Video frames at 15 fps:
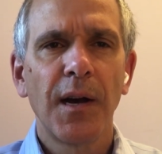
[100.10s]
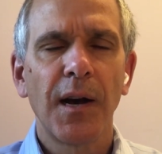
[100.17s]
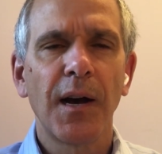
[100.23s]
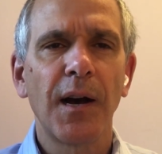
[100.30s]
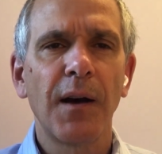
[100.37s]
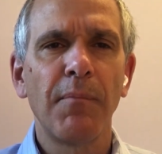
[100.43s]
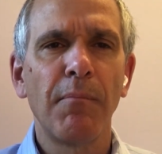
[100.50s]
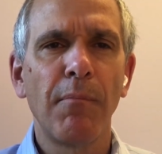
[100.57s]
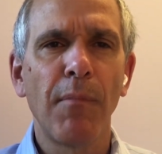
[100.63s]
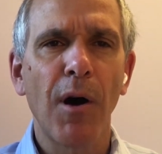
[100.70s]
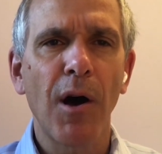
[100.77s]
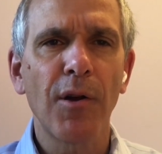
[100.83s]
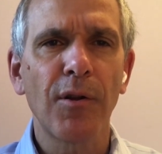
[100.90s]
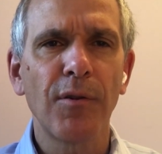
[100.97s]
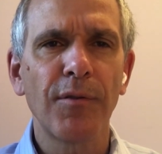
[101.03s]

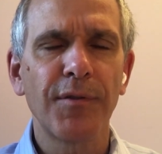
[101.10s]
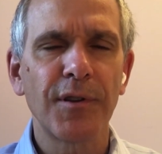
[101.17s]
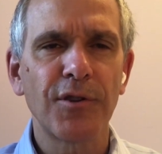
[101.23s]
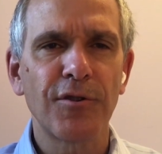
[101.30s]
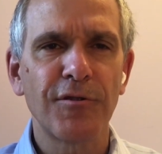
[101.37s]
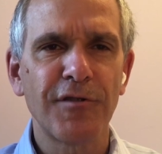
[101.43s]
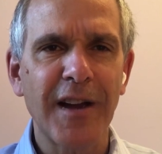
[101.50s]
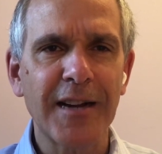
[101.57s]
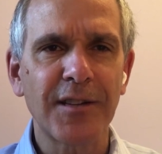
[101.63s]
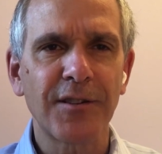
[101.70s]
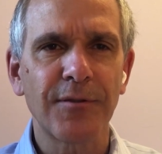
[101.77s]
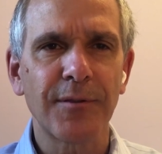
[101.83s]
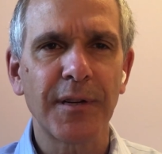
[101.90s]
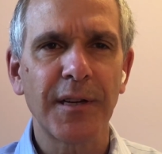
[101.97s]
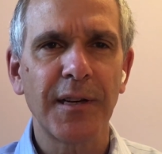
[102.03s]
model the
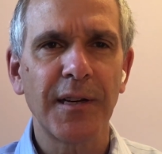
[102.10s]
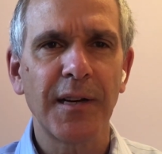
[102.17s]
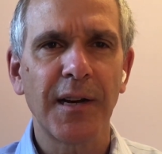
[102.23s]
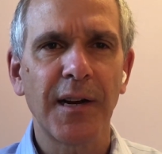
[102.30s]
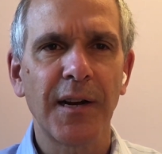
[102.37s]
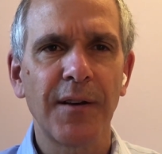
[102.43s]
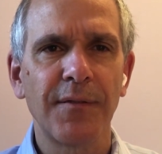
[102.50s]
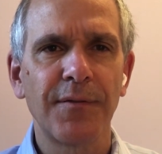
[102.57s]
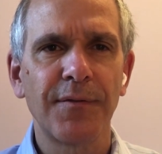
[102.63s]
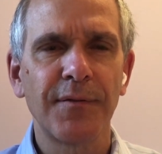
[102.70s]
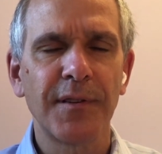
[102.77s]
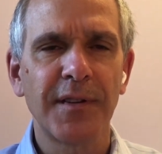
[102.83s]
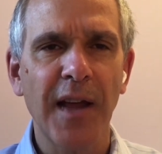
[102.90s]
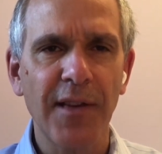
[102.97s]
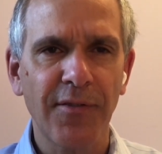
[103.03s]
trajectory of
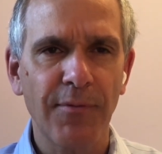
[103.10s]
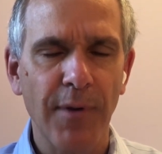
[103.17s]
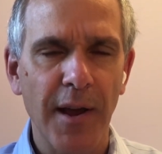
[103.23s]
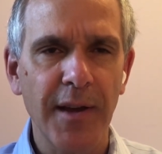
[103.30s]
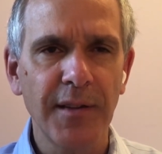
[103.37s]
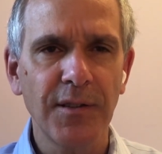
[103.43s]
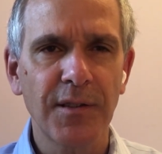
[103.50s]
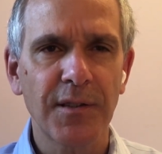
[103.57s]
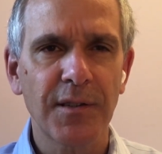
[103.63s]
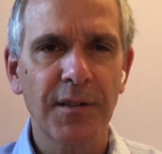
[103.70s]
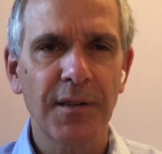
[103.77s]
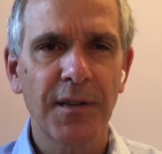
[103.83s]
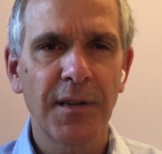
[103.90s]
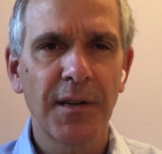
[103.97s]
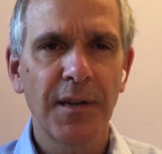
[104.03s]
death
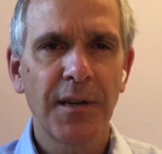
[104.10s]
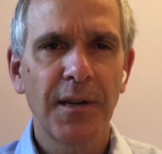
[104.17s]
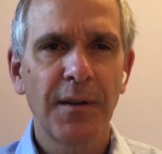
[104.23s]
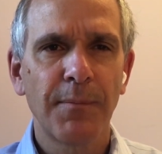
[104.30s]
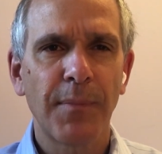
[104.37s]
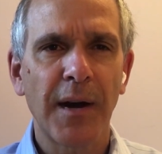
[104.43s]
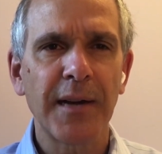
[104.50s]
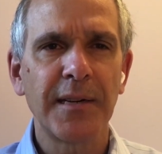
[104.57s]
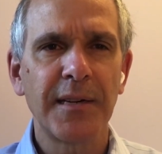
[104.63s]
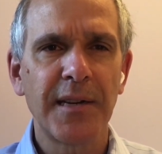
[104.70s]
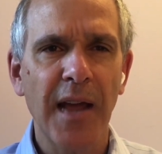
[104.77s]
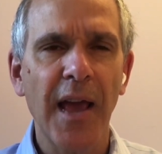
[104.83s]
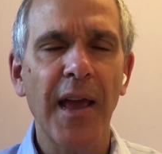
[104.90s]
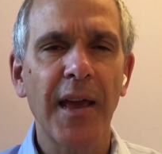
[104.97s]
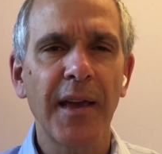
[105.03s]
rates by
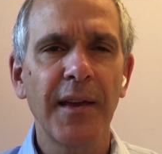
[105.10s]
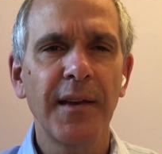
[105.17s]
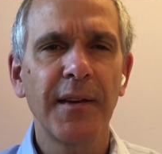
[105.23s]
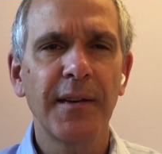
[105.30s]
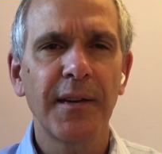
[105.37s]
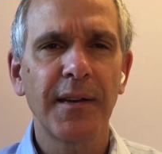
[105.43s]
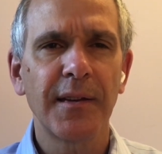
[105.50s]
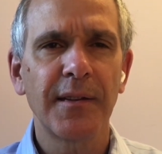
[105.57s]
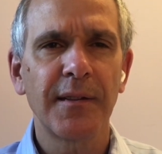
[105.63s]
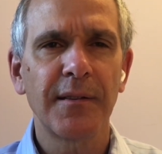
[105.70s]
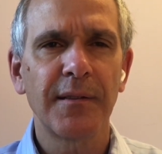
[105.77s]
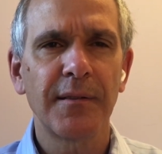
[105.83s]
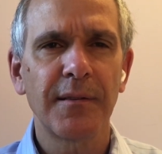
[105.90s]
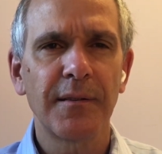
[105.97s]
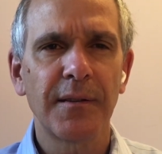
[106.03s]
day
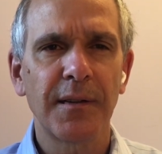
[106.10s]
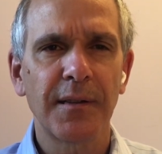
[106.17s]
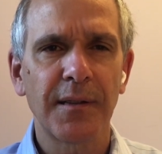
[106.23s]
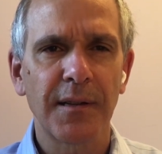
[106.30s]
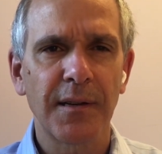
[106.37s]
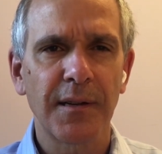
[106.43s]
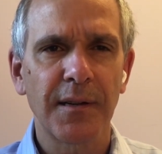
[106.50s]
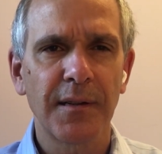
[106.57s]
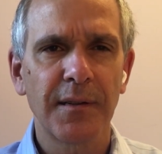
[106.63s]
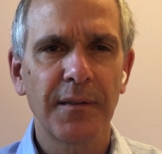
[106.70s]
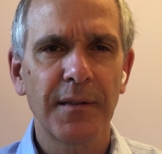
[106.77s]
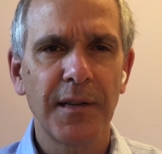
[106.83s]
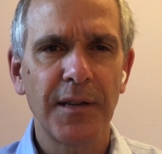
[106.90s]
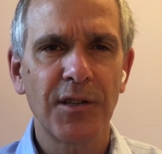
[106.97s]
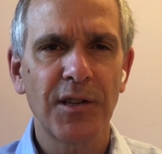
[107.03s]
in
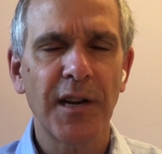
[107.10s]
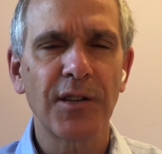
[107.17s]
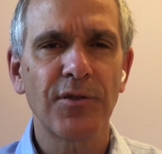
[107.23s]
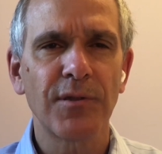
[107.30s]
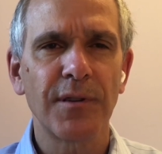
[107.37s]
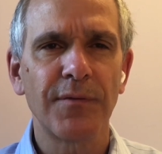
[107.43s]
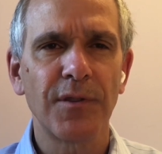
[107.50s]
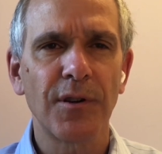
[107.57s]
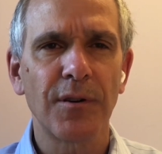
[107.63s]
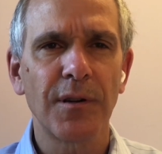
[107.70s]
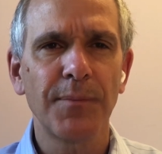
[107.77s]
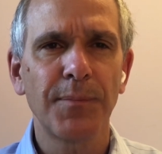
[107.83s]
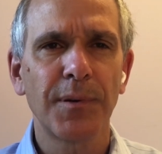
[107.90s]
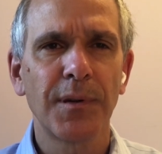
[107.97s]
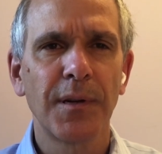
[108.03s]
each country of
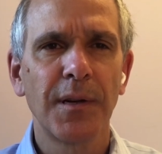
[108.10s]
Europe.